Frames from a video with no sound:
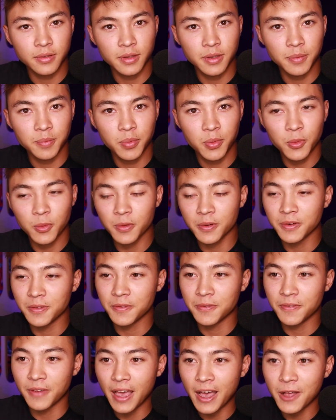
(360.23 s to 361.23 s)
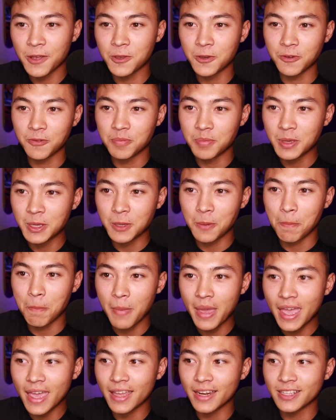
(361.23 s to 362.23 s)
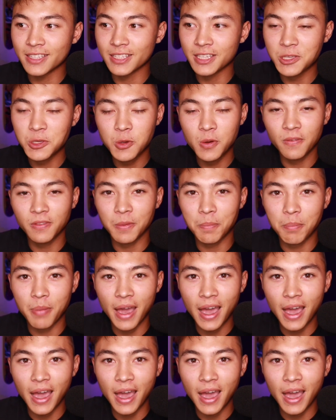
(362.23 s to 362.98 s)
important value of being a man, is that you have the